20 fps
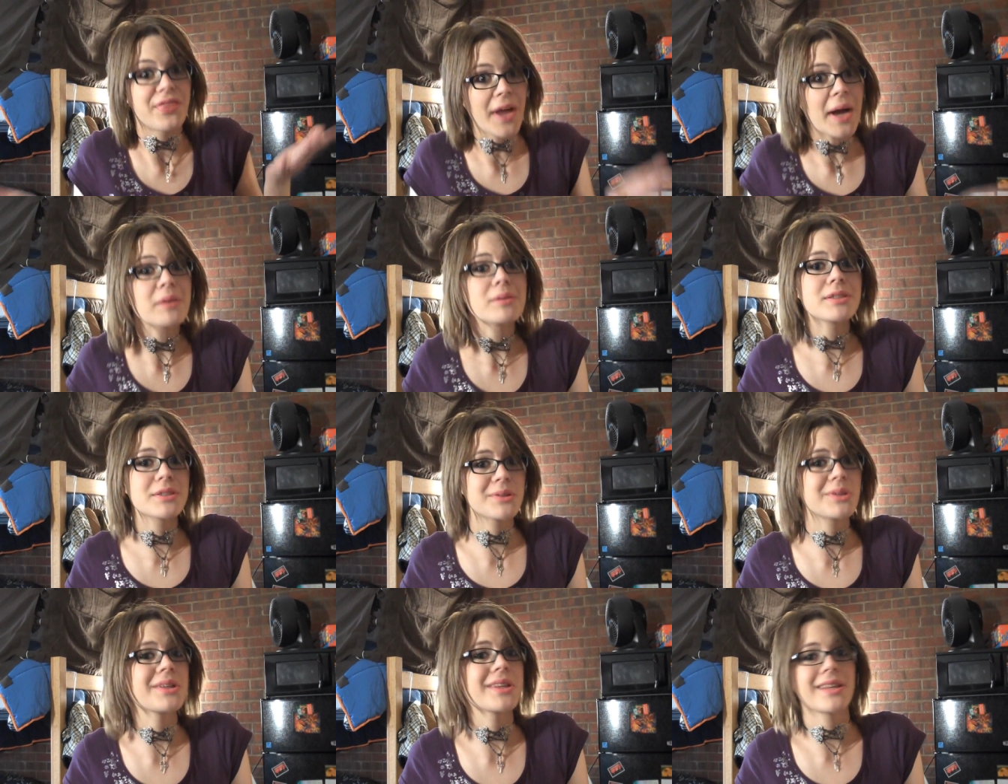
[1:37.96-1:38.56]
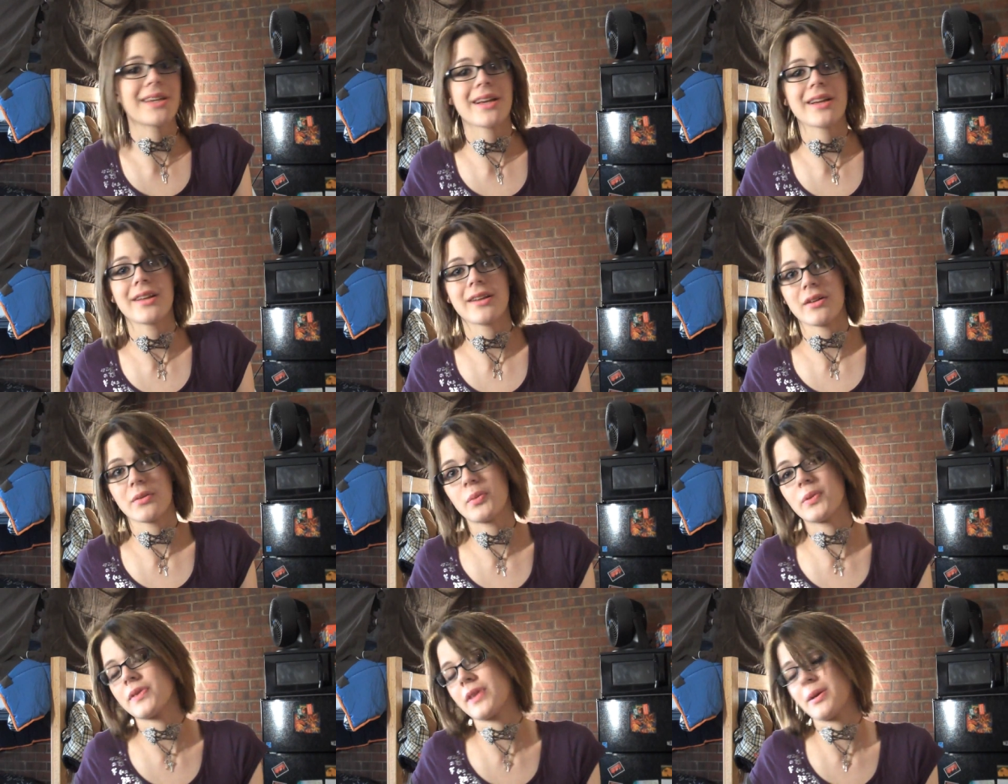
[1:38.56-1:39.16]
That was the only thing
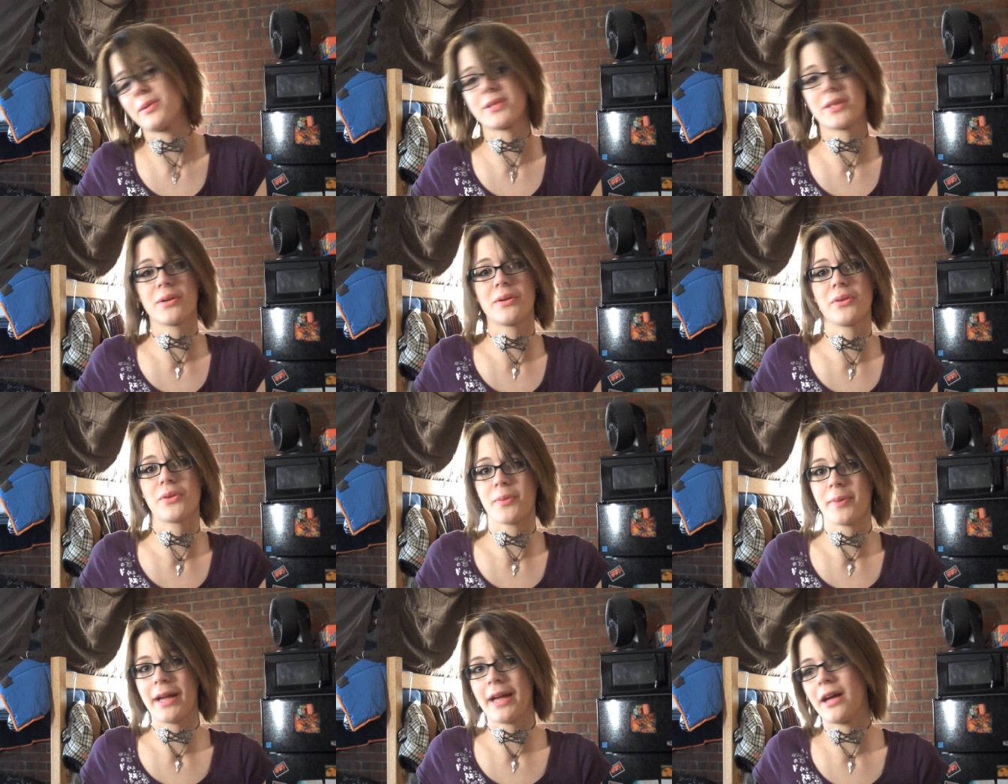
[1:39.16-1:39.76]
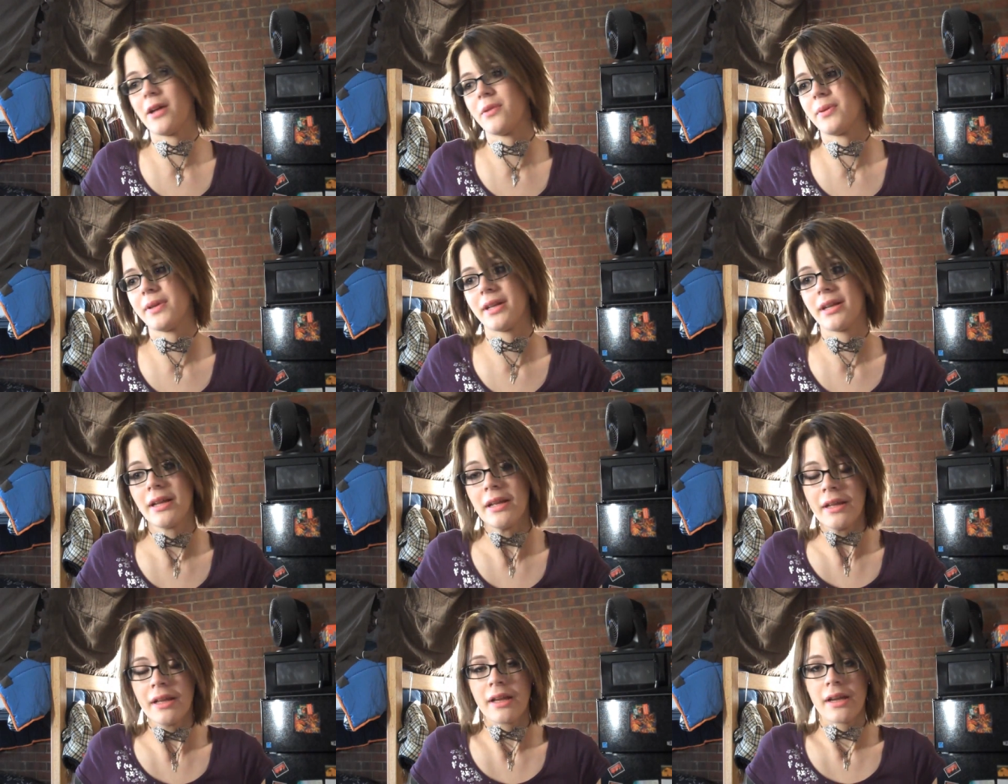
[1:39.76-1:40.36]
that was going through my head when
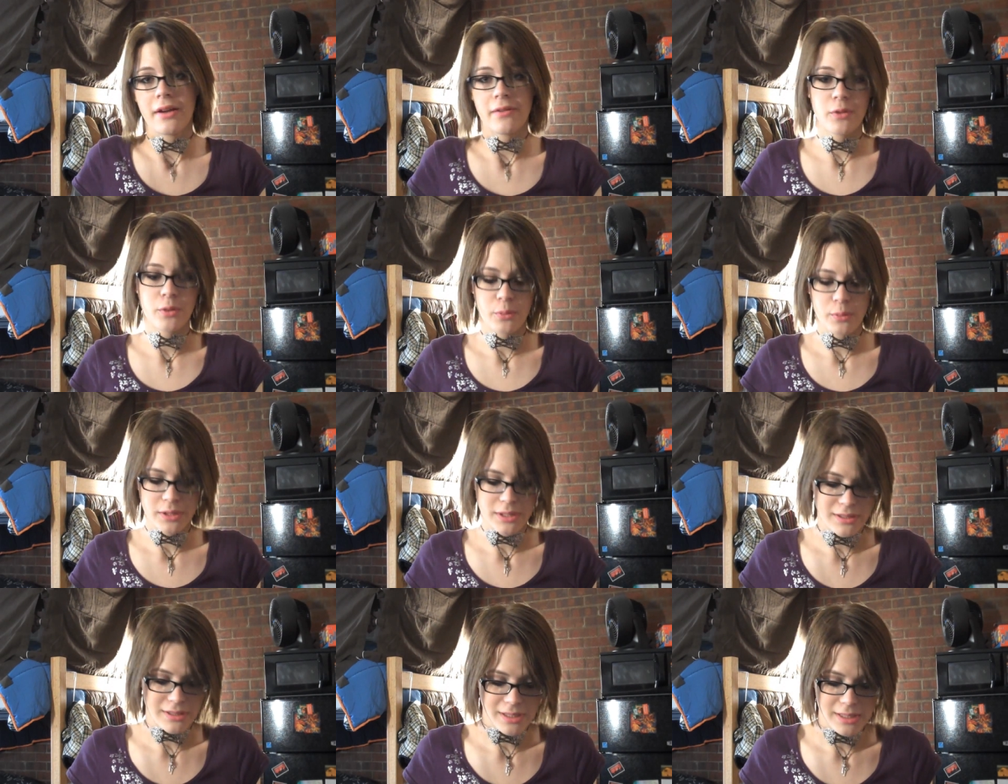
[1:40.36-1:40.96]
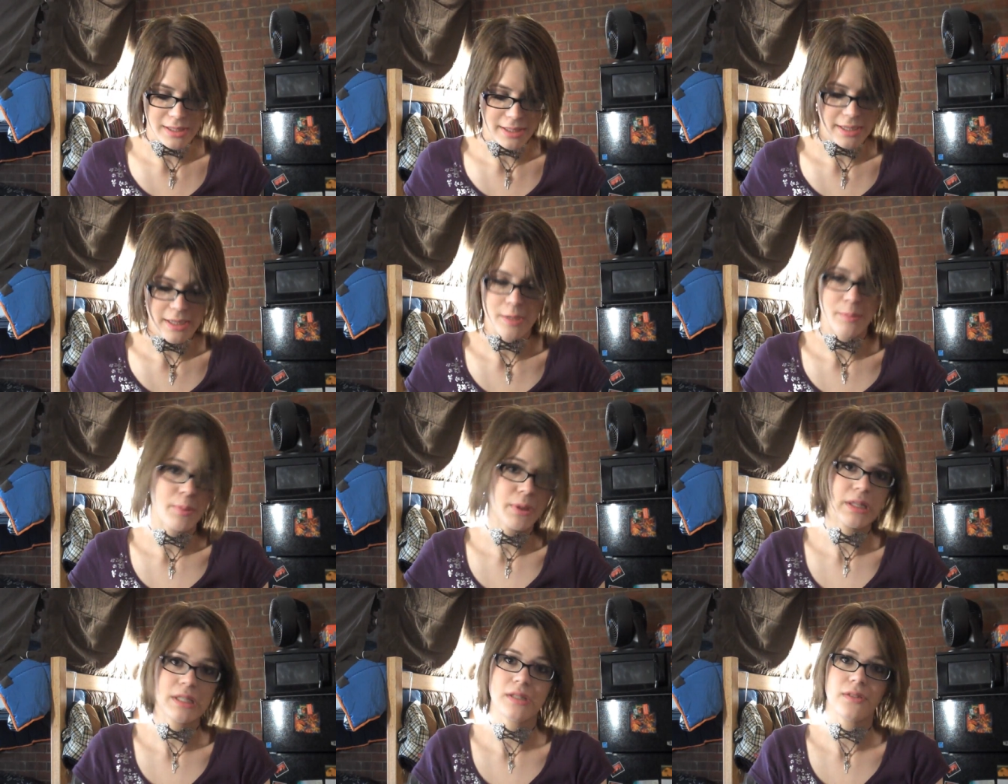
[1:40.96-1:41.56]
everyone was in, like, a
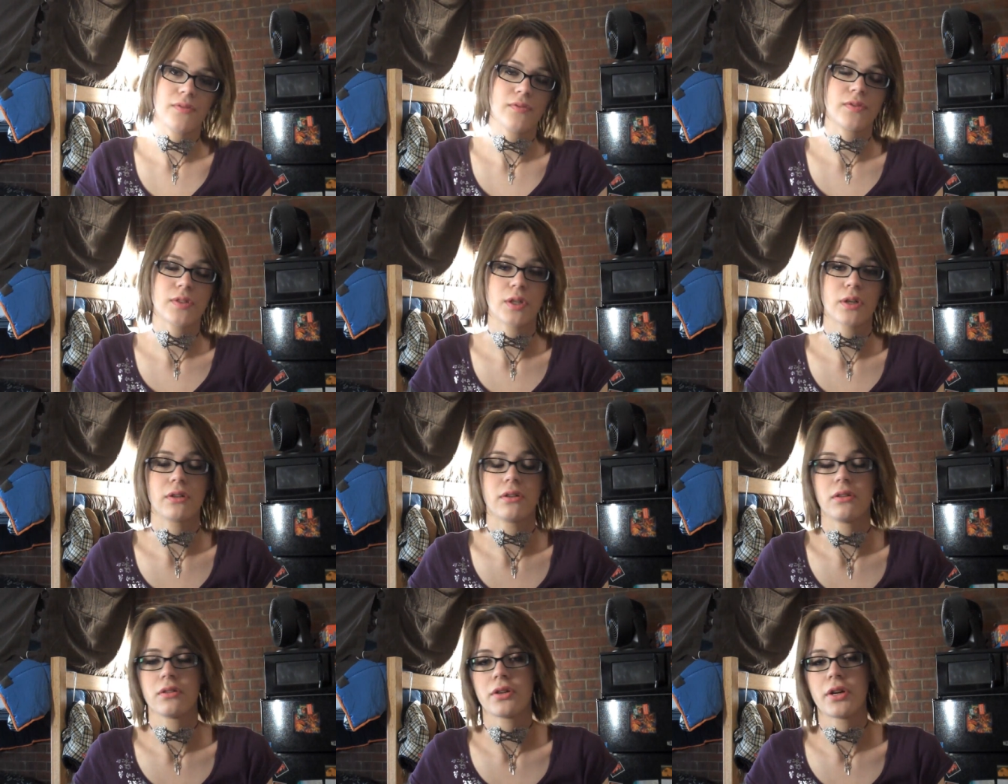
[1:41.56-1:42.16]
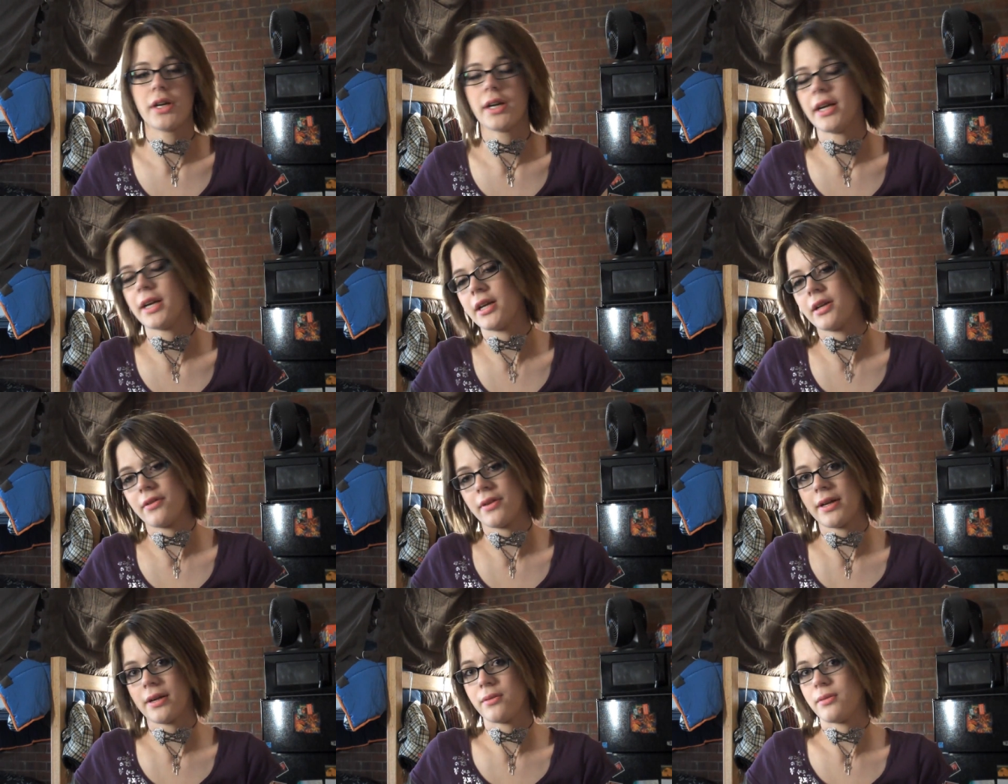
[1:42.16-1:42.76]
depressive circle crying
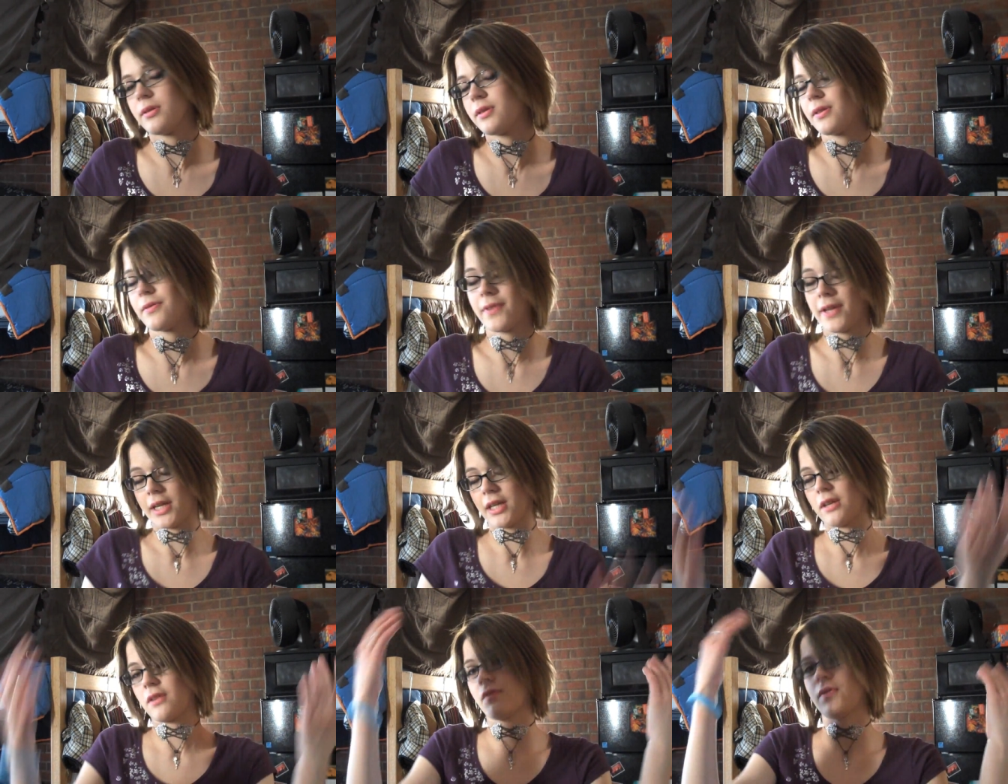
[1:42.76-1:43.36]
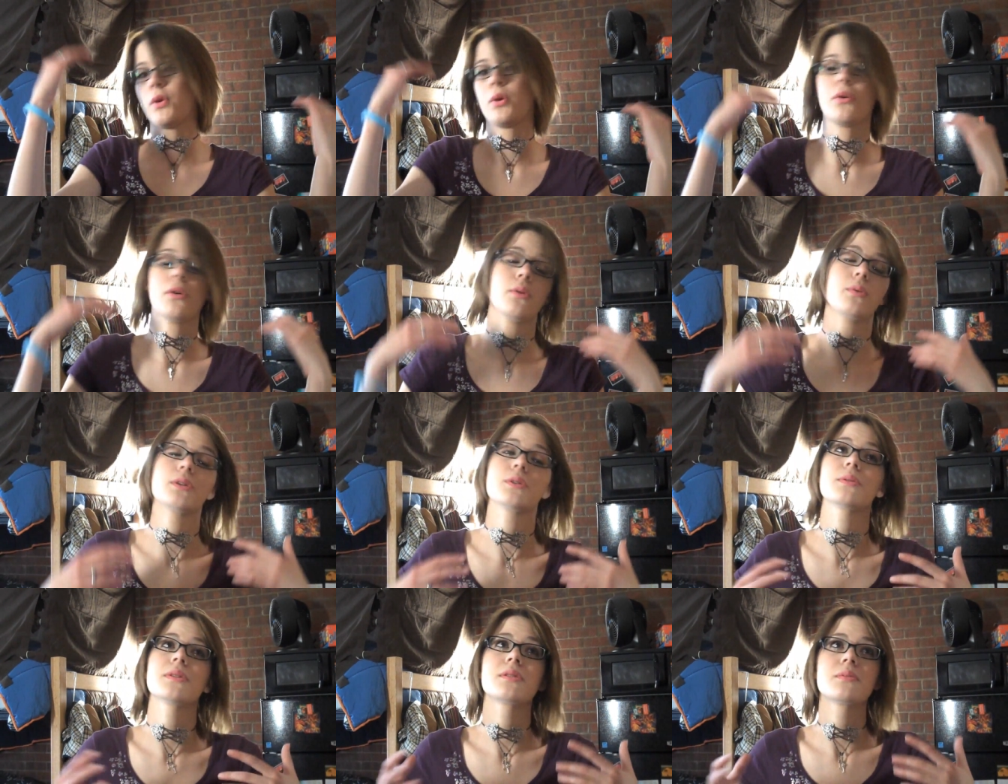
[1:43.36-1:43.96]
around the Viking funeral,
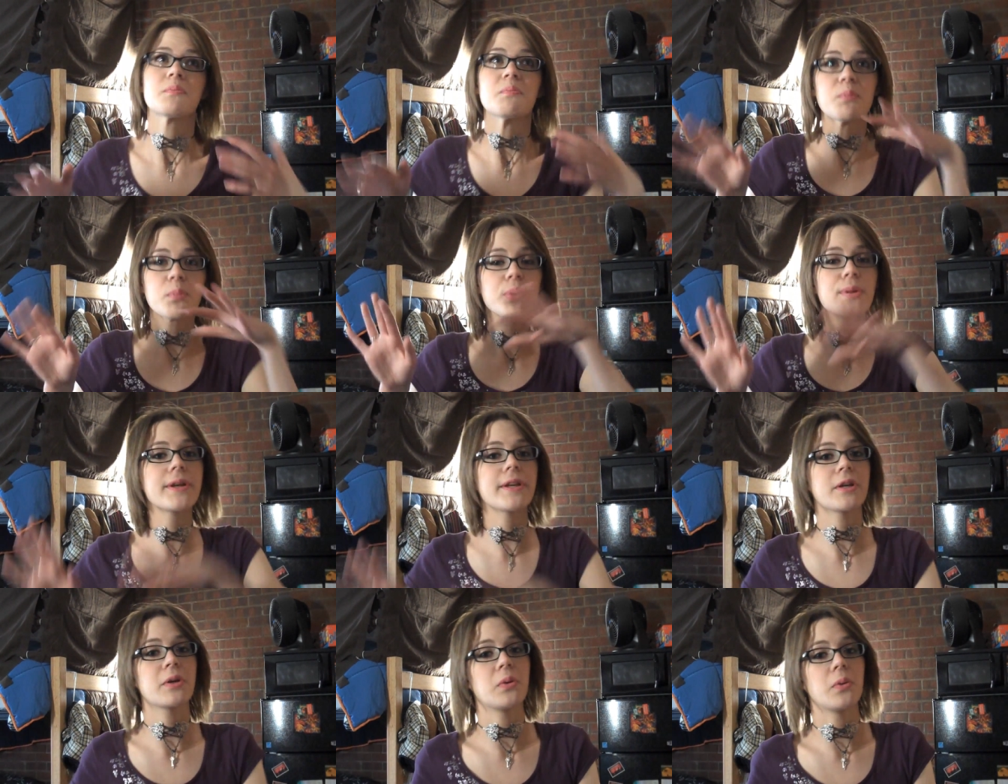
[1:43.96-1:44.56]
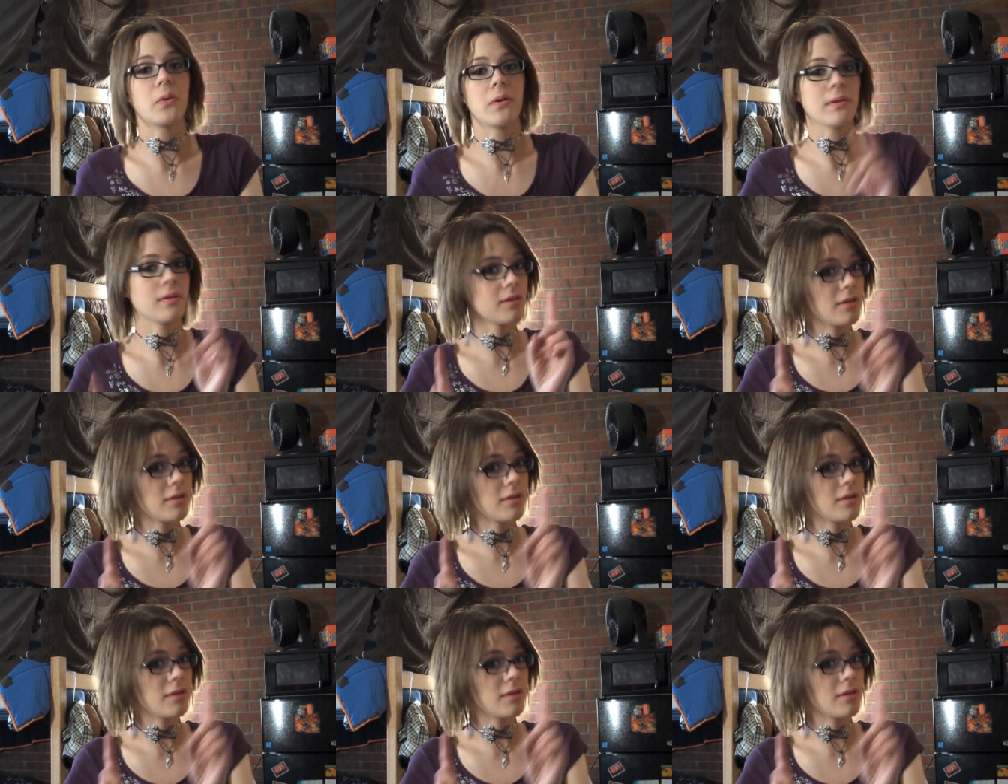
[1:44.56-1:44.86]
which was pretty cool.